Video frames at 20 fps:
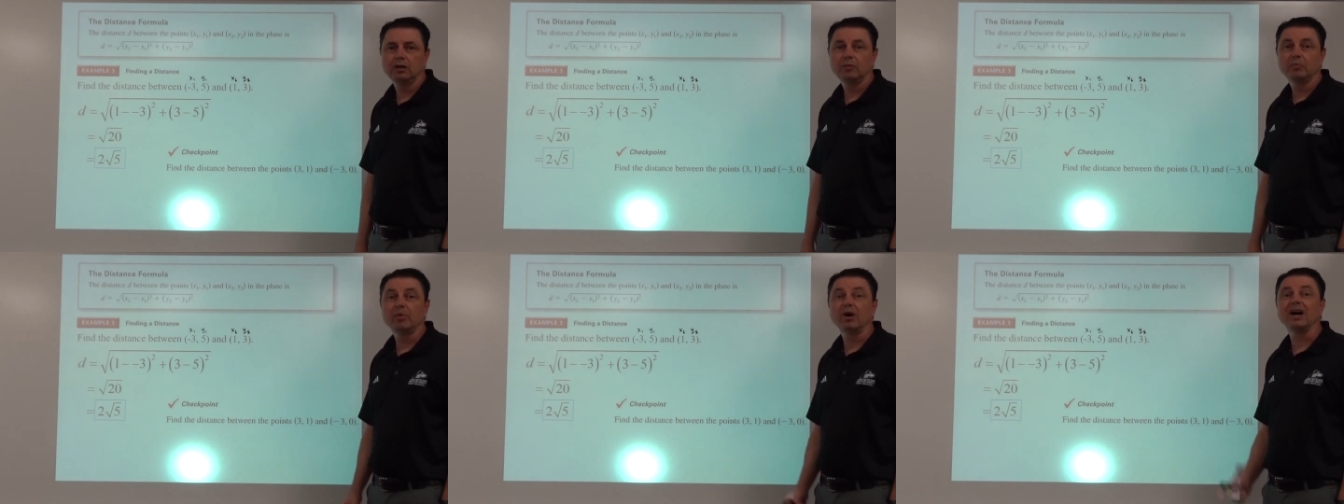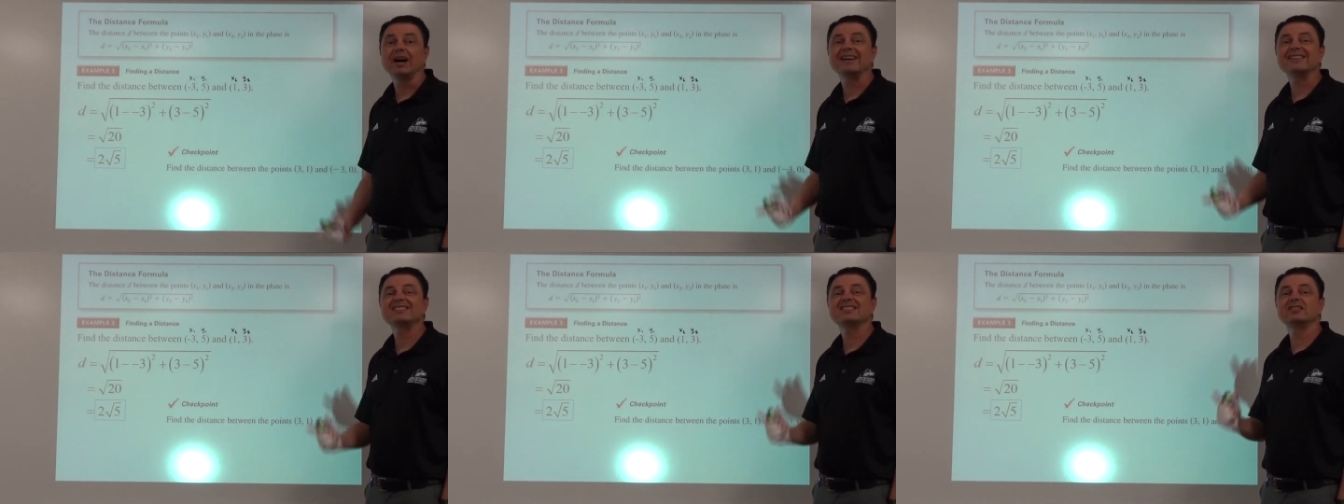
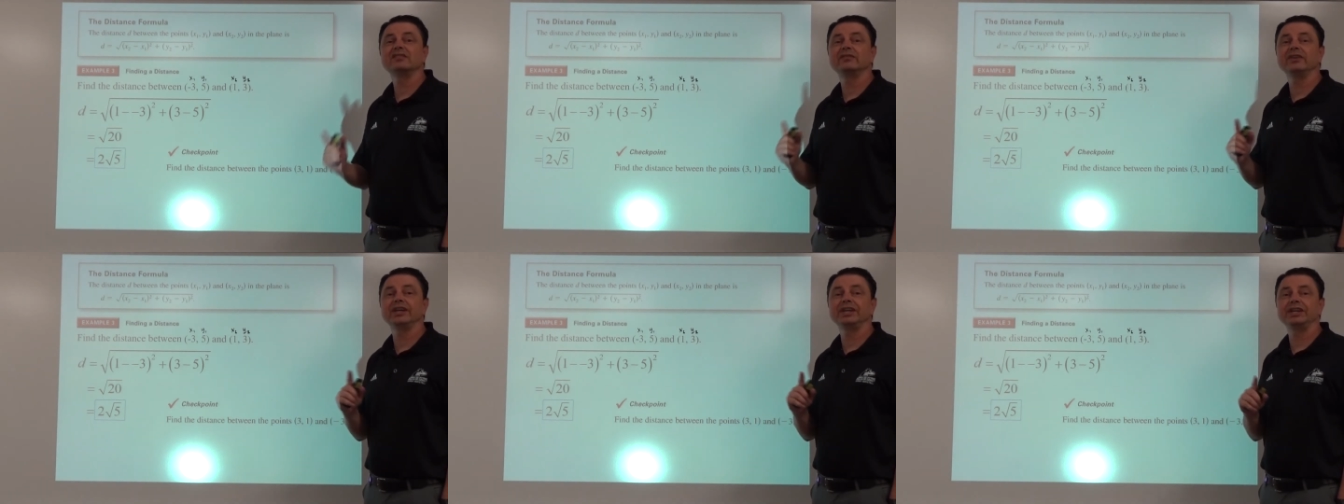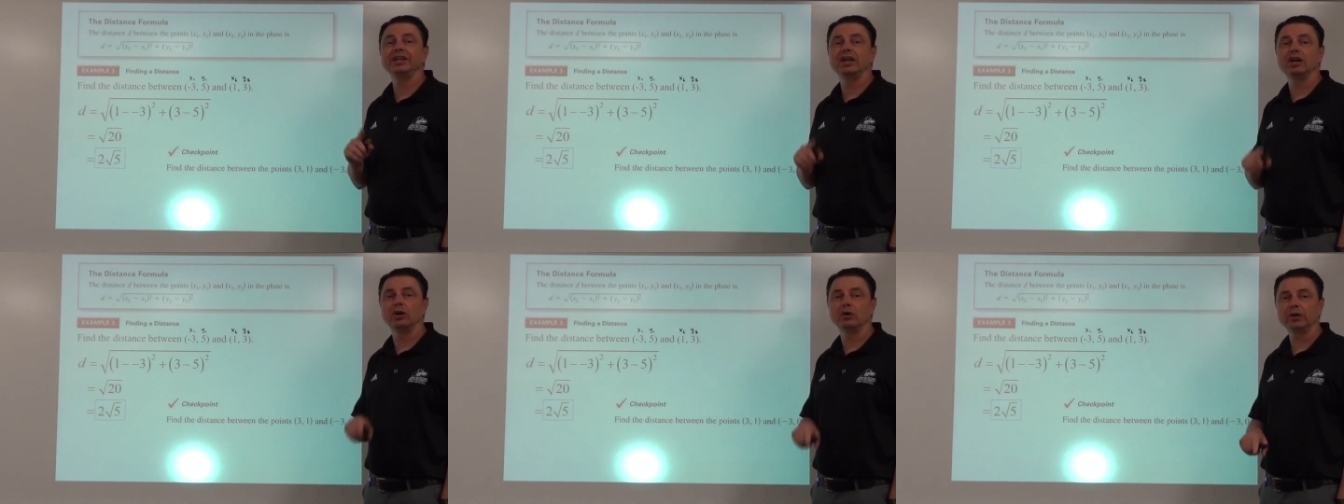Pause the
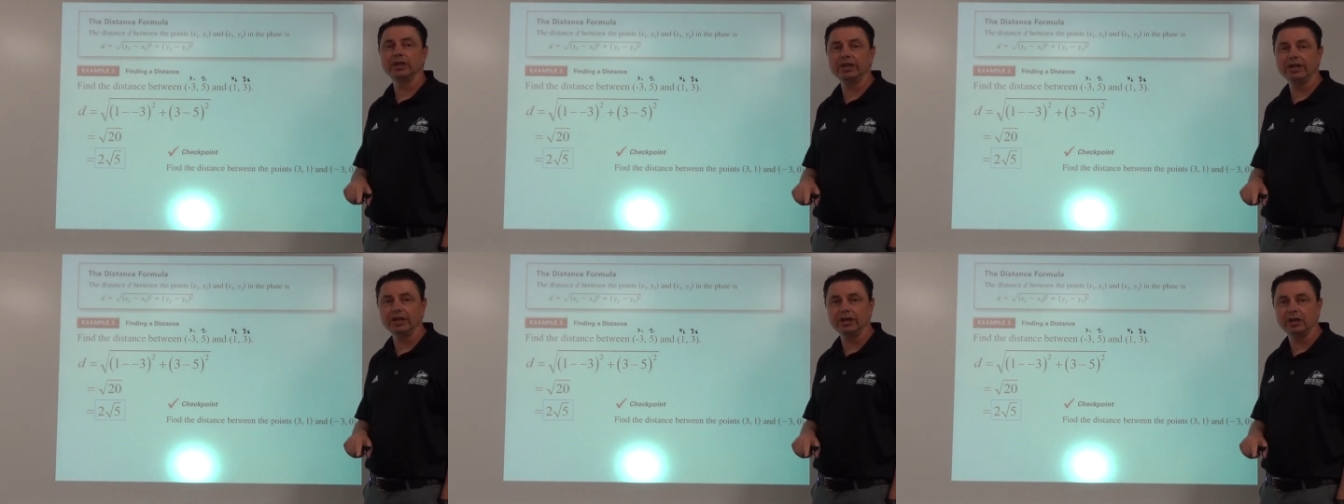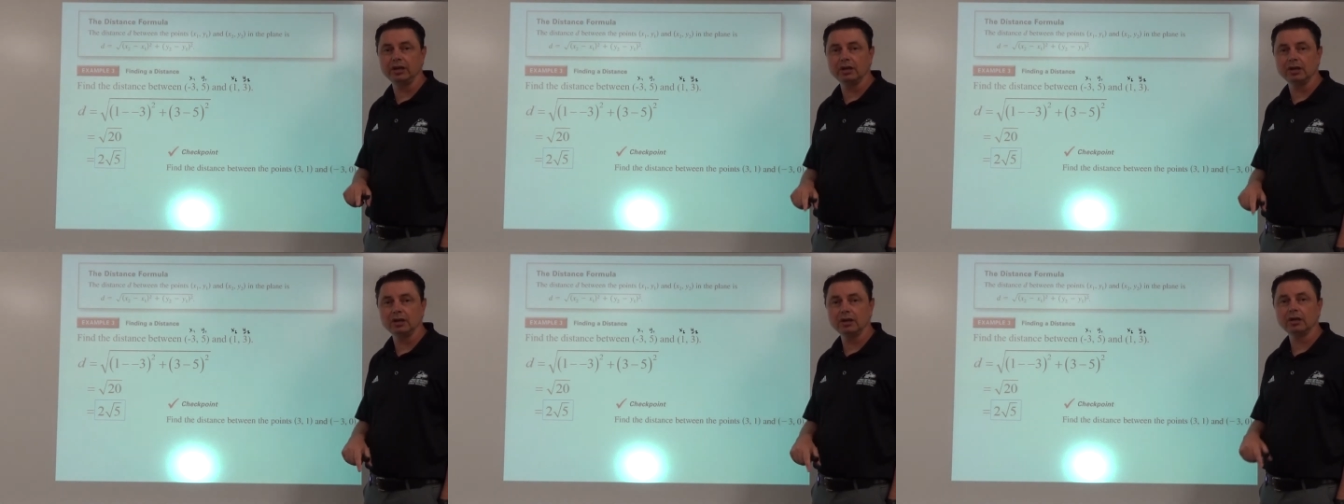video
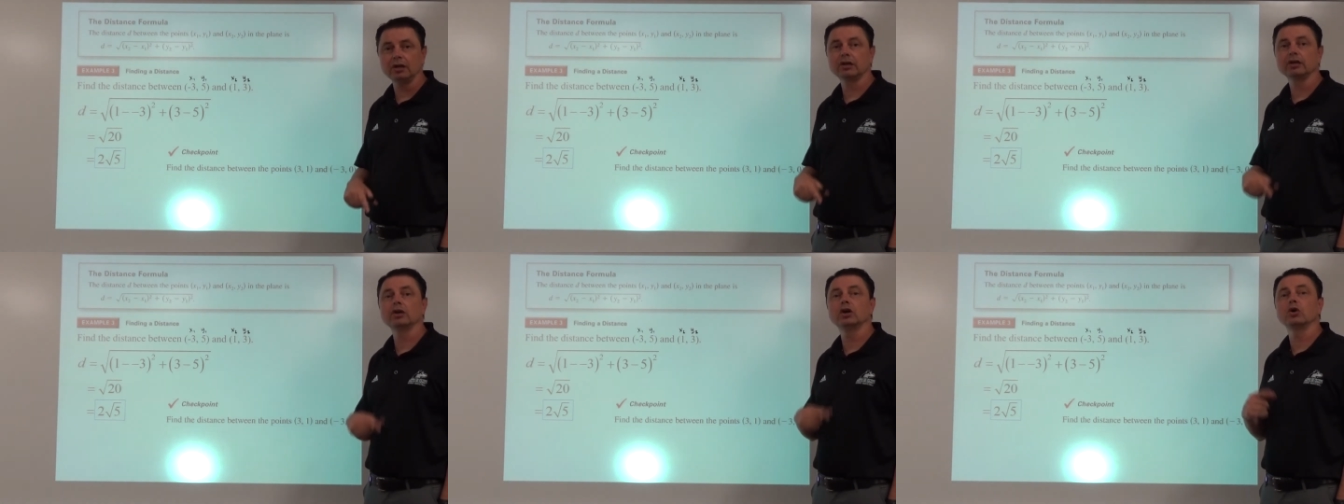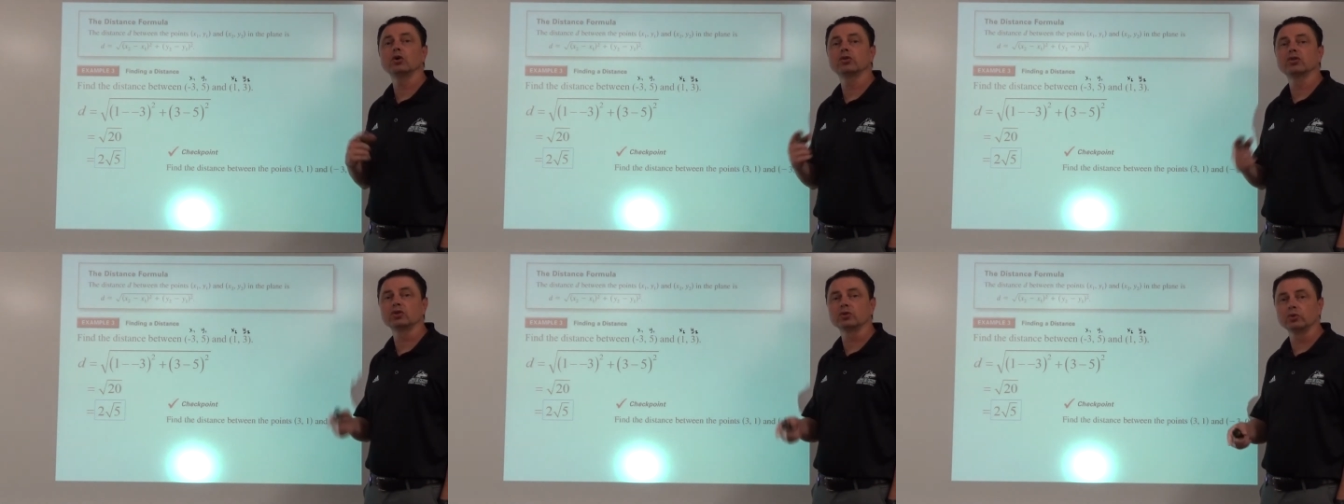here,
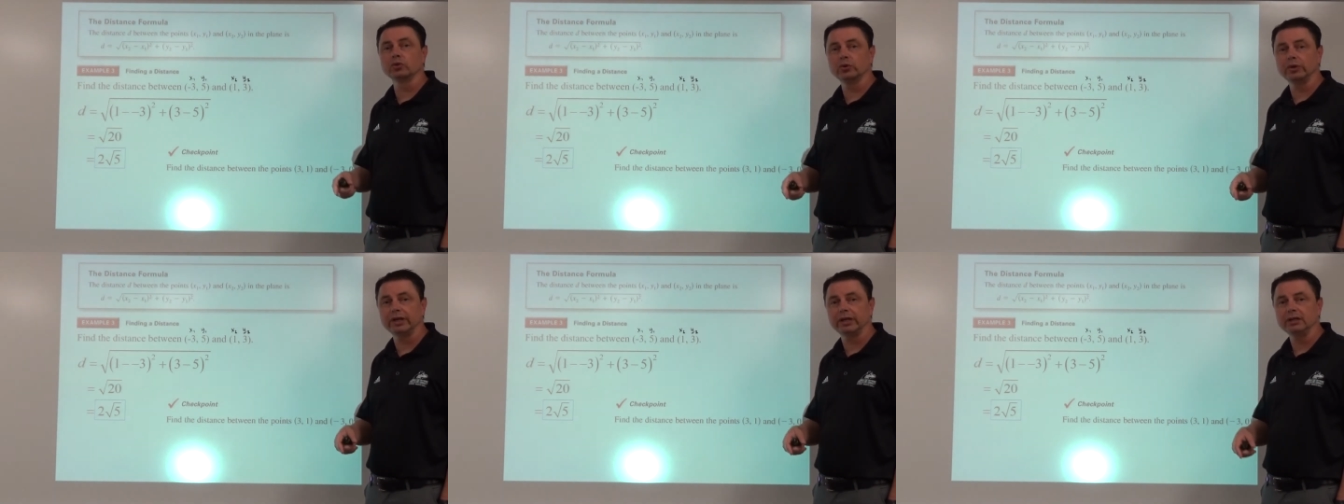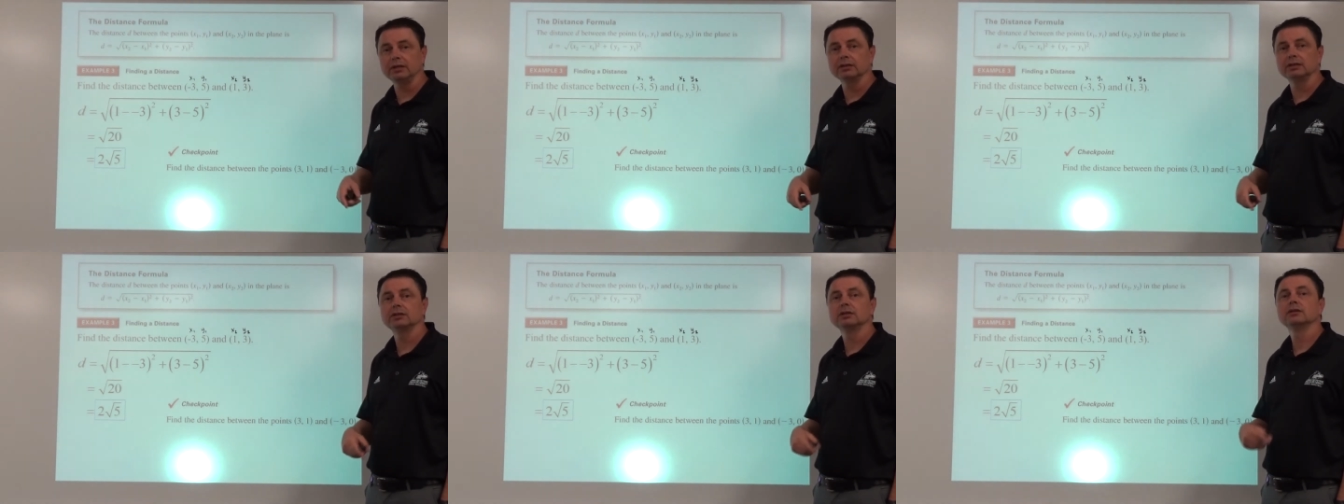go through
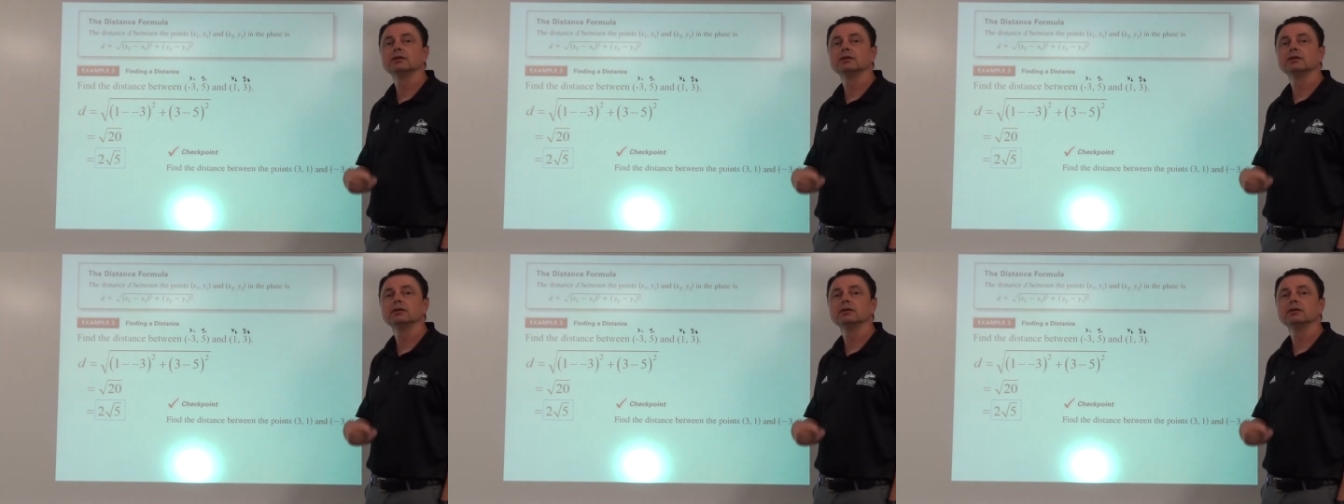it,